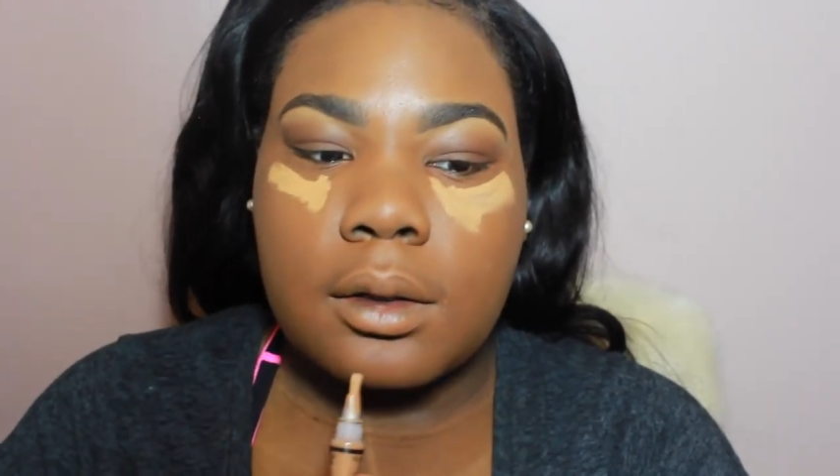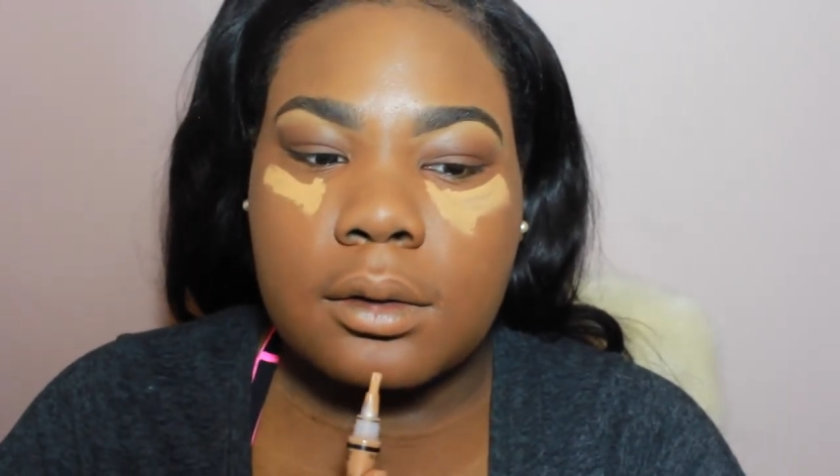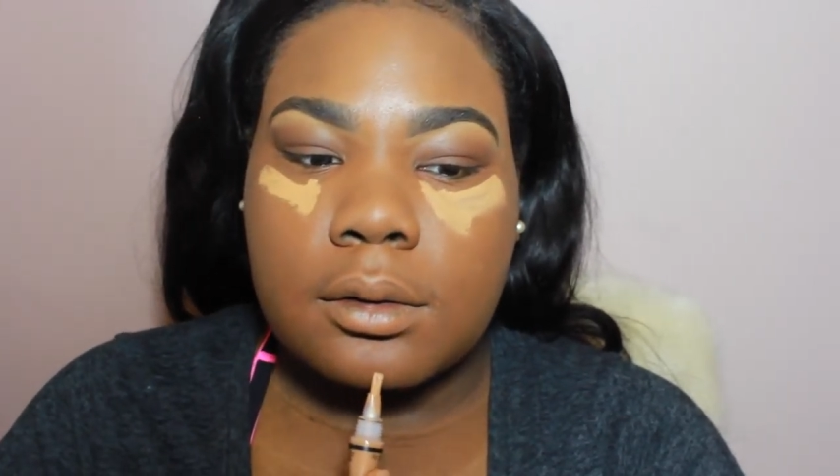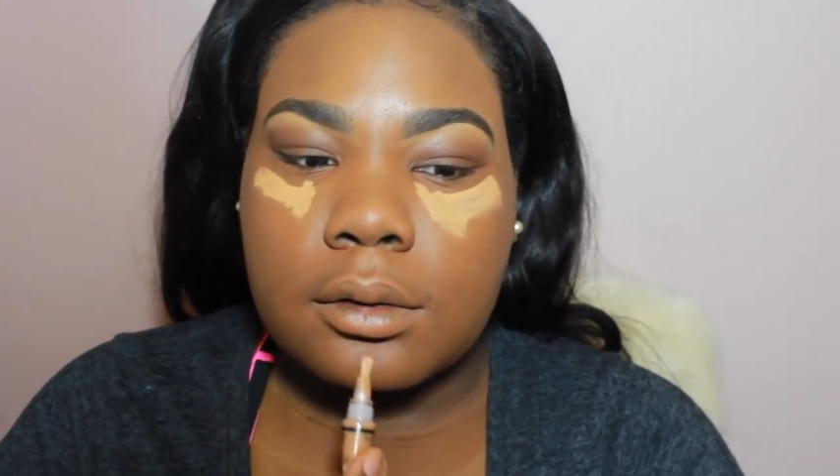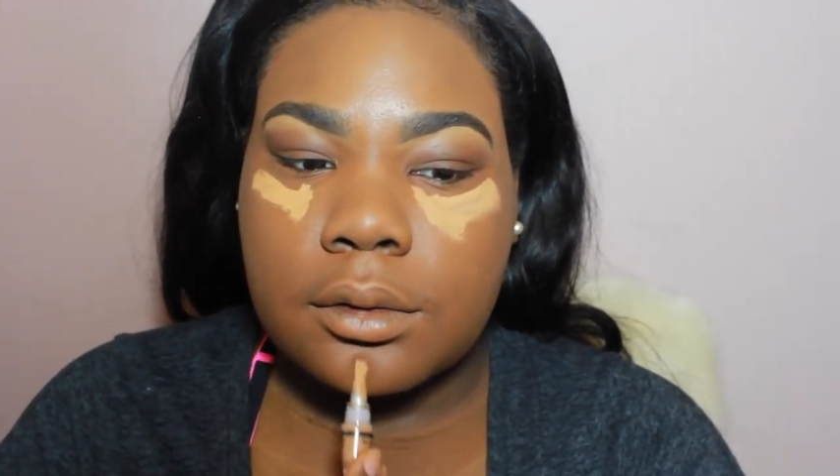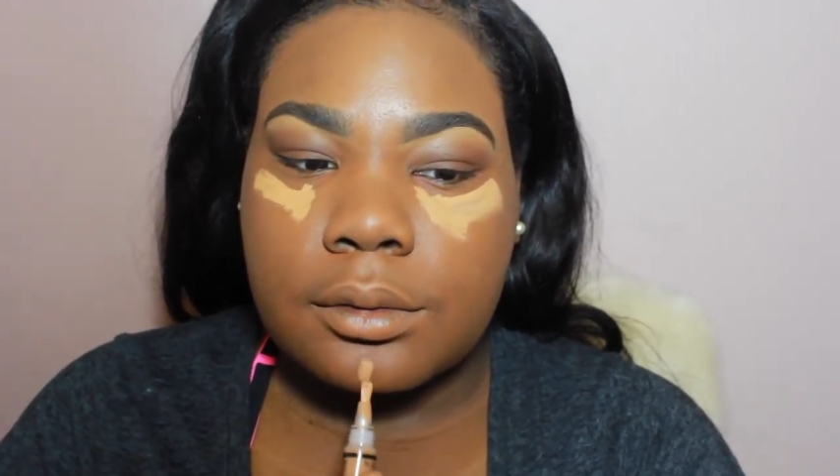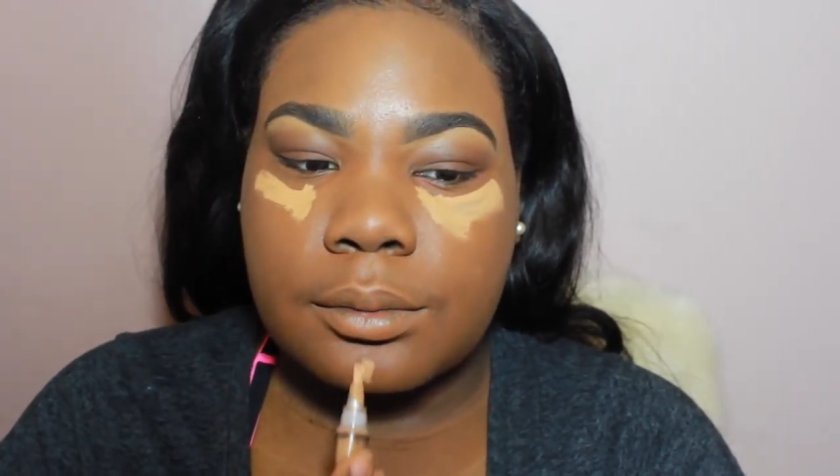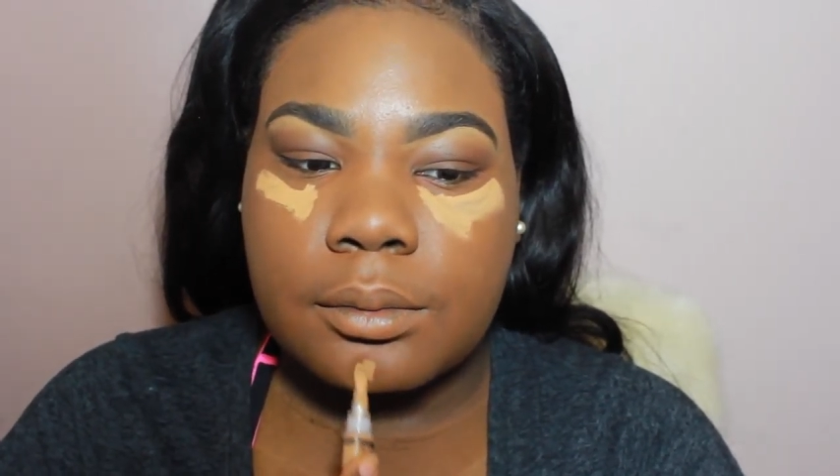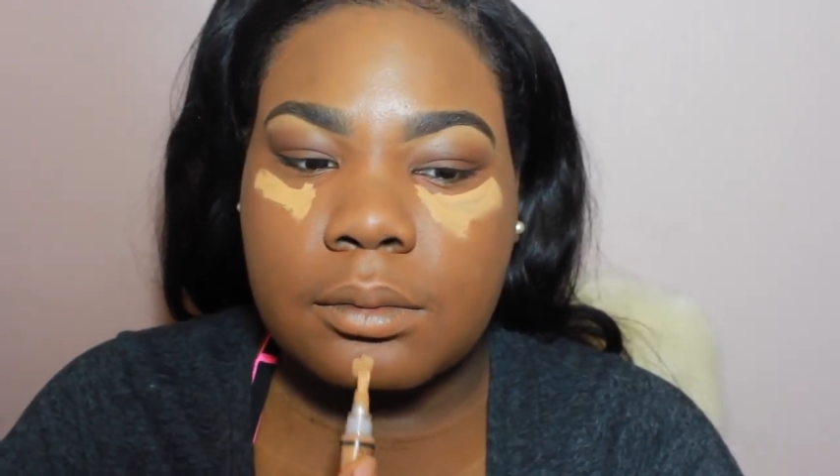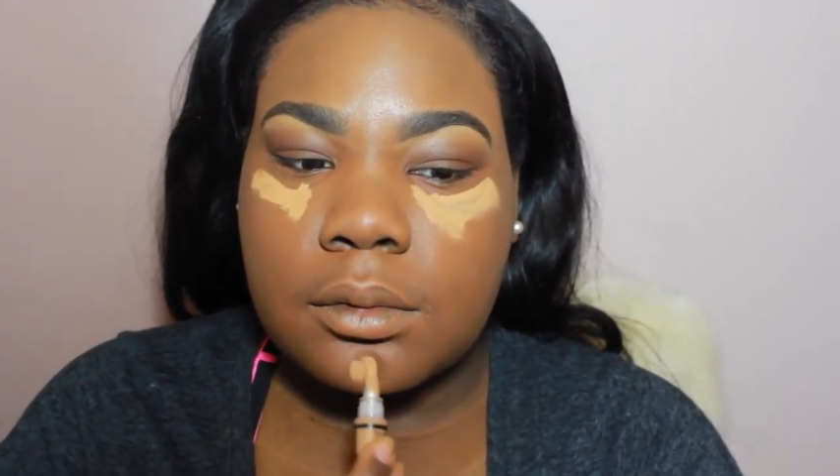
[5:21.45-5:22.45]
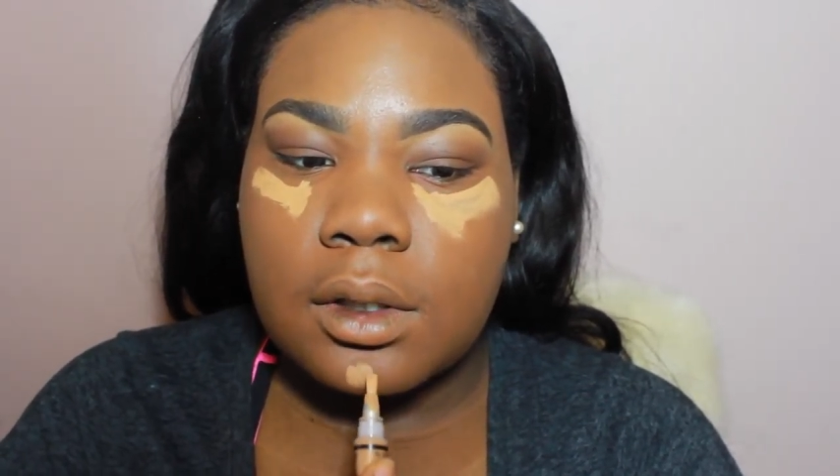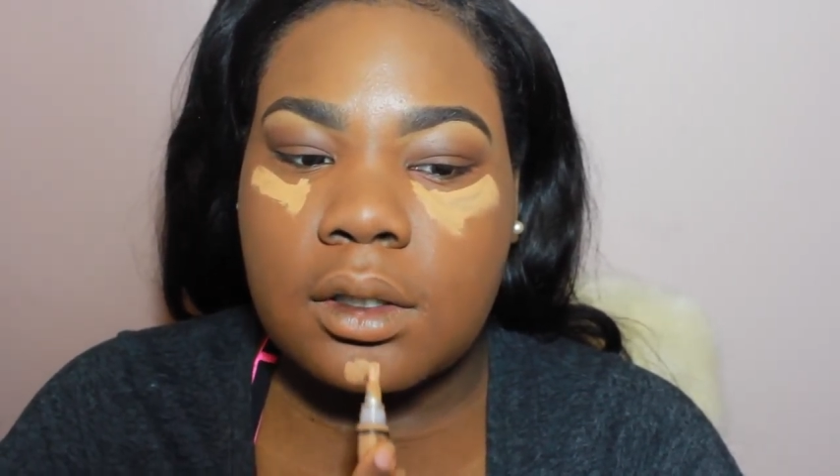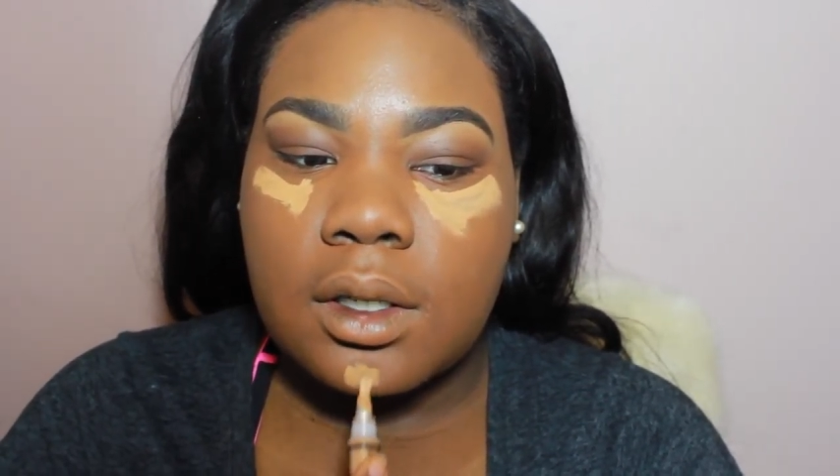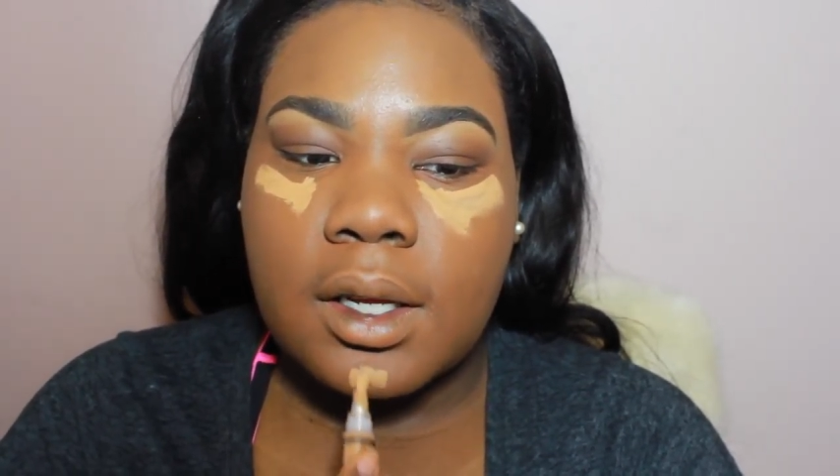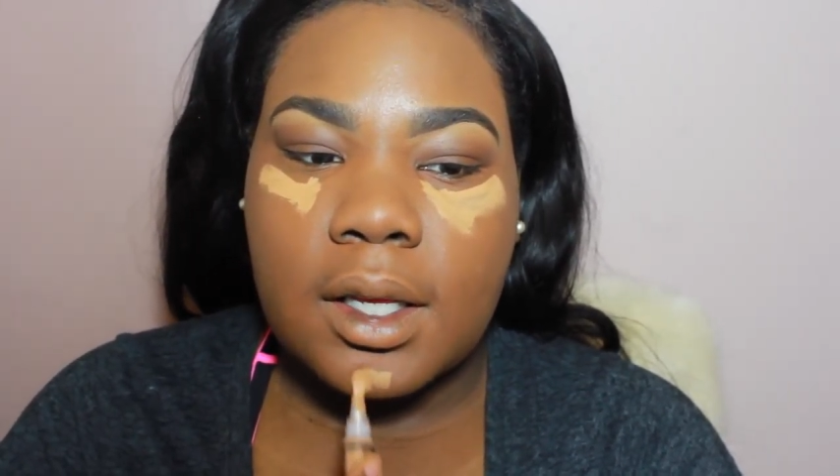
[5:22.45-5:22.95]
Hmm. I
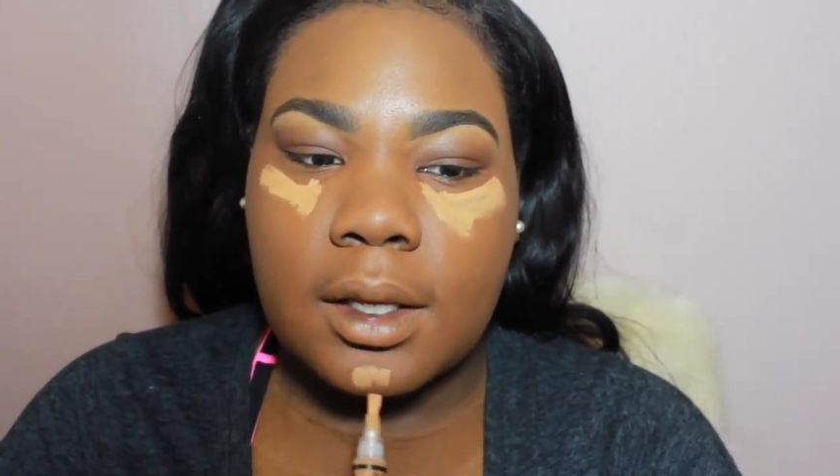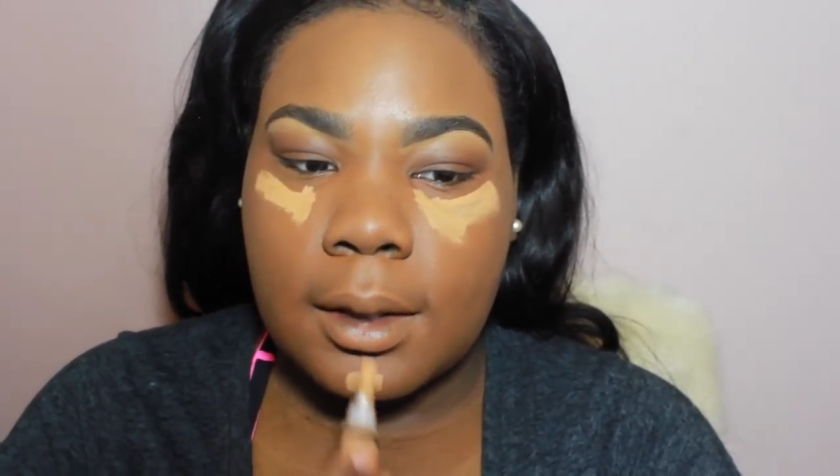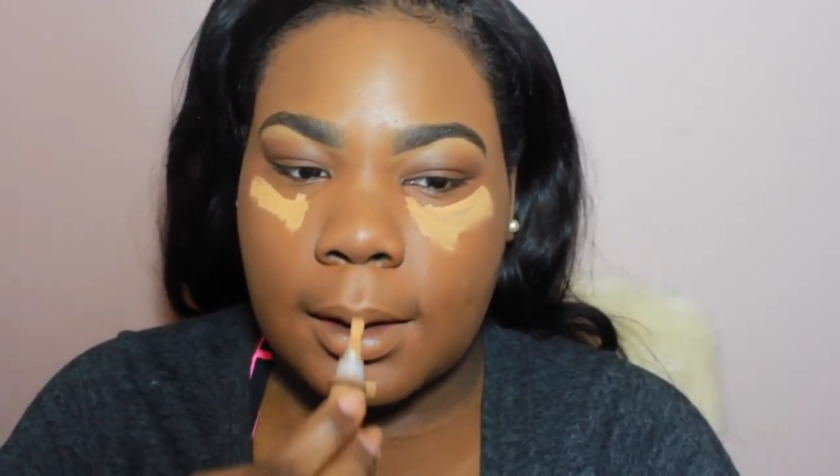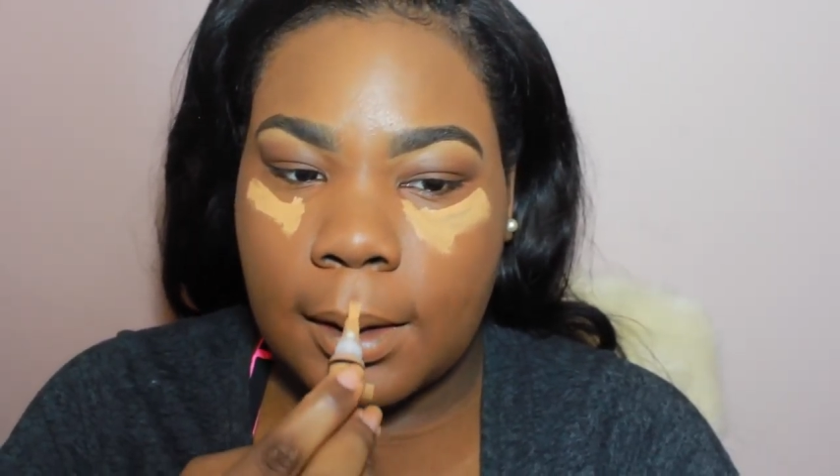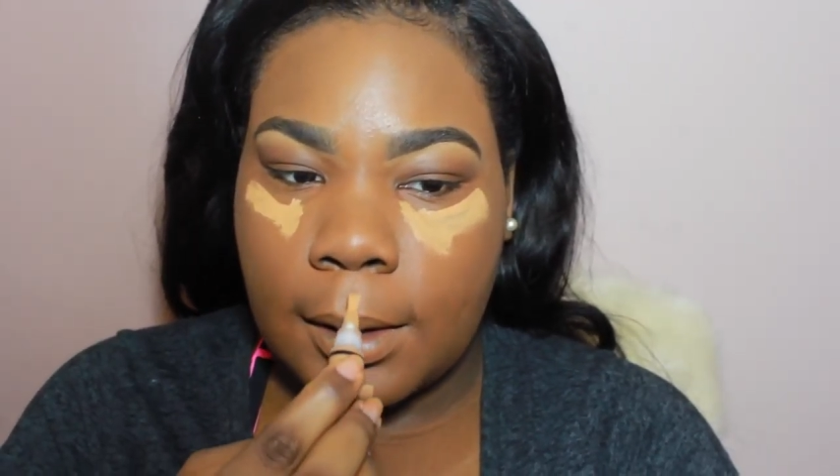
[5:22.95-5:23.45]
don't like it.